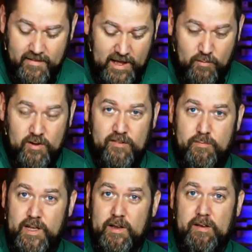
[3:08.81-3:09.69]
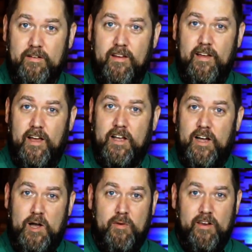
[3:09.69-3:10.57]
That would have been a
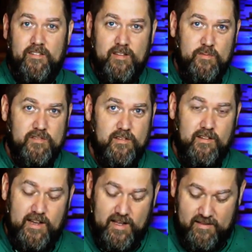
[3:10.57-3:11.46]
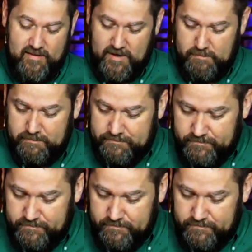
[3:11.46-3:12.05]
common assumption at the time.